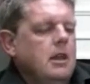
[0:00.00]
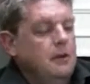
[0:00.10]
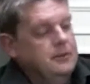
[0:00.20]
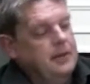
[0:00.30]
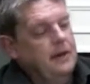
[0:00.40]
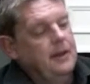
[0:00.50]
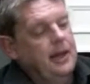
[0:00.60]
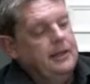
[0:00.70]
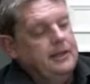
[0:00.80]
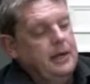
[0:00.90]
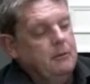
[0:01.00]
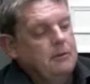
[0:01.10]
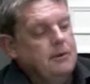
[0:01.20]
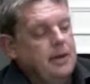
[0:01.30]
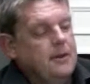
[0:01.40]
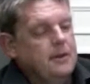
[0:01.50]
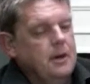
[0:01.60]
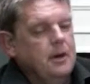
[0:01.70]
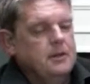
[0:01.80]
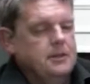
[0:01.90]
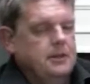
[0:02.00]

there was another lady in there with me, another nurse.